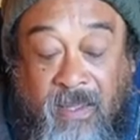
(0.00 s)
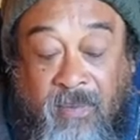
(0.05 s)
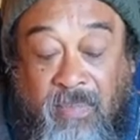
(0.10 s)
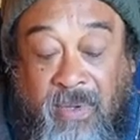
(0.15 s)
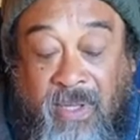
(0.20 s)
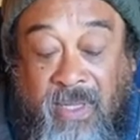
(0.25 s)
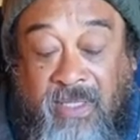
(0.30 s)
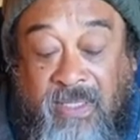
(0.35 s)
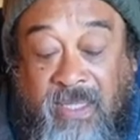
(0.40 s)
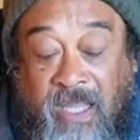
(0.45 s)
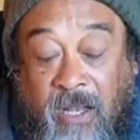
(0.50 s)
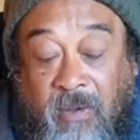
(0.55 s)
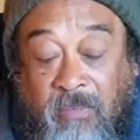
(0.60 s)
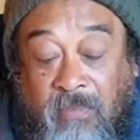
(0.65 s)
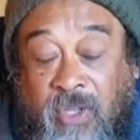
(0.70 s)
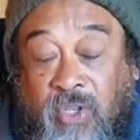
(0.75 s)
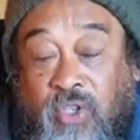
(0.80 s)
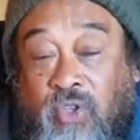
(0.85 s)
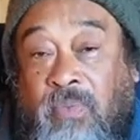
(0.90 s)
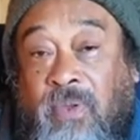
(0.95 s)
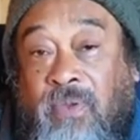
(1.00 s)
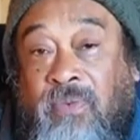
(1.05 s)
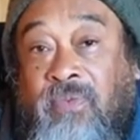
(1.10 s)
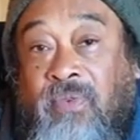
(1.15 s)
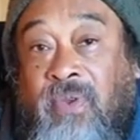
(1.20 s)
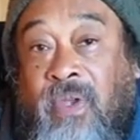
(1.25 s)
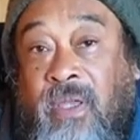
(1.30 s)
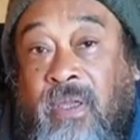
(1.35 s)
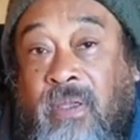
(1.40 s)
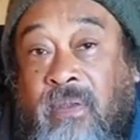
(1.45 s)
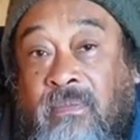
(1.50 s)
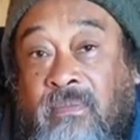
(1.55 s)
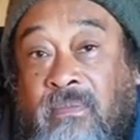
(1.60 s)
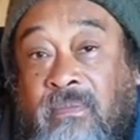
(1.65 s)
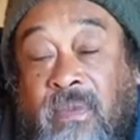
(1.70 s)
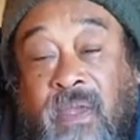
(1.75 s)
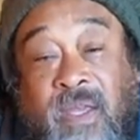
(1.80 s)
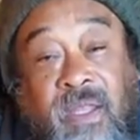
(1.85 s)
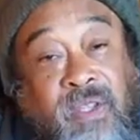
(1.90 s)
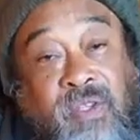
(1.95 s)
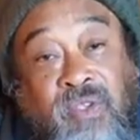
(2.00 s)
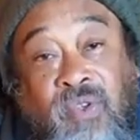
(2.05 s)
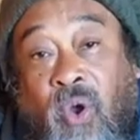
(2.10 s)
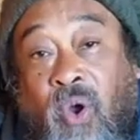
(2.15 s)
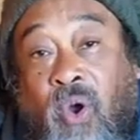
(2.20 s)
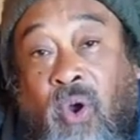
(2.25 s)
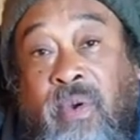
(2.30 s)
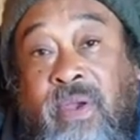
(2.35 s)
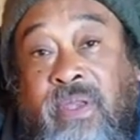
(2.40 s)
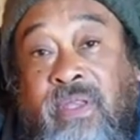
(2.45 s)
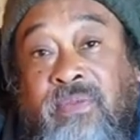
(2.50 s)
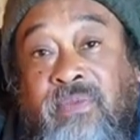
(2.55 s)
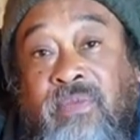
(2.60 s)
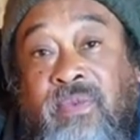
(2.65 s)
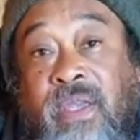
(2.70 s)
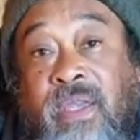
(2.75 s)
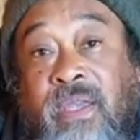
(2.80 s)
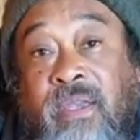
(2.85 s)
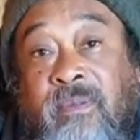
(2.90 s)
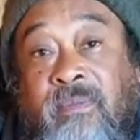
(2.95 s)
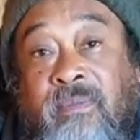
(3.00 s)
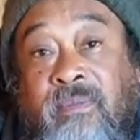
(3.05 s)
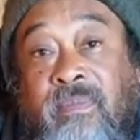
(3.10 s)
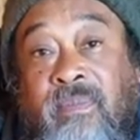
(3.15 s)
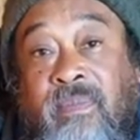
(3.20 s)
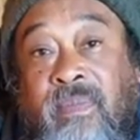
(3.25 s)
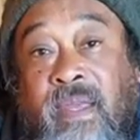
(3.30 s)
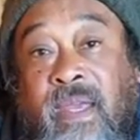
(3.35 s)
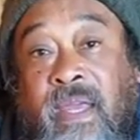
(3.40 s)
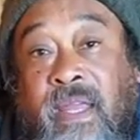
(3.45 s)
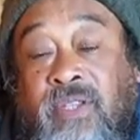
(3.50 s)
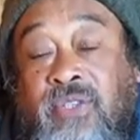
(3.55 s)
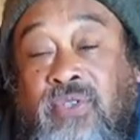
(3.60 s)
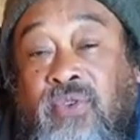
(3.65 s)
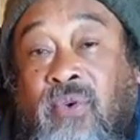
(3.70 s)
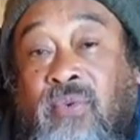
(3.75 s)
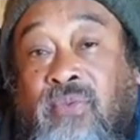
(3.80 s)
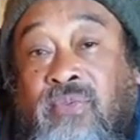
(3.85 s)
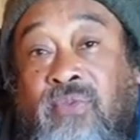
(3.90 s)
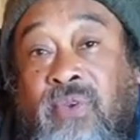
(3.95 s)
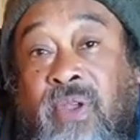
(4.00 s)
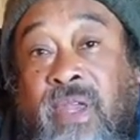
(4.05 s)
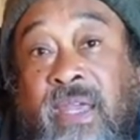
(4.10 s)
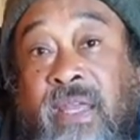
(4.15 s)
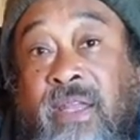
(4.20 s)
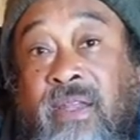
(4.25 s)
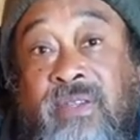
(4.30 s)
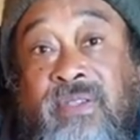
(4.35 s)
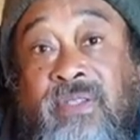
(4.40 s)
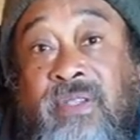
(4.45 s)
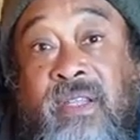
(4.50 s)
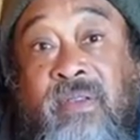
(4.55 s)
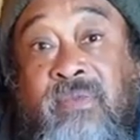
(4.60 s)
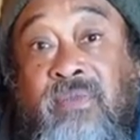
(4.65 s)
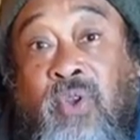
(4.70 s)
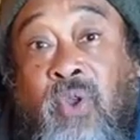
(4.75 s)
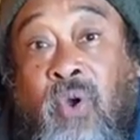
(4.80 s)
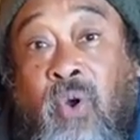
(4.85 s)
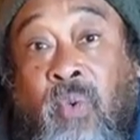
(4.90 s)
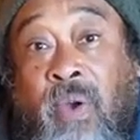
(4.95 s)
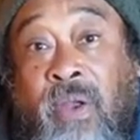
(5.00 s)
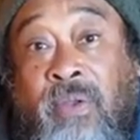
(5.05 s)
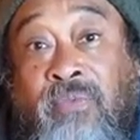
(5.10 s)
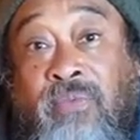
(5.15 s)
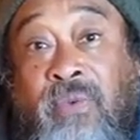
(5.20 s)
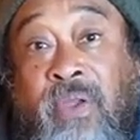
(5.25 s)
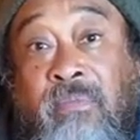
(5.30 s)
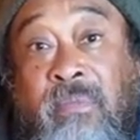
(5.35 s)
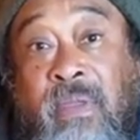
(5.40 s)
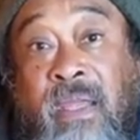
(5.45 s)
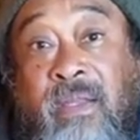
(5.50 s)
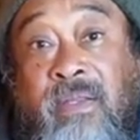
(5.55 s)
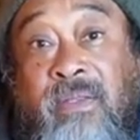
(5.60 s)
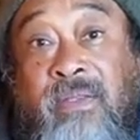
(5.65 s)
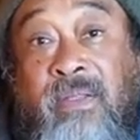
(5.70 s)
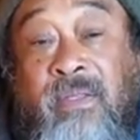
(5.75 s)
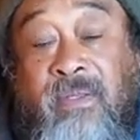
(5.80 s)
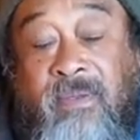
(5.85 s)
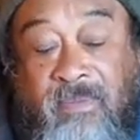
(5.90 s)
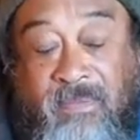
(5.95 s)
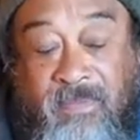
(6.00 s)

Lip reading: Please help me to be free. It is always free. It's so free it doesn't even know what free means.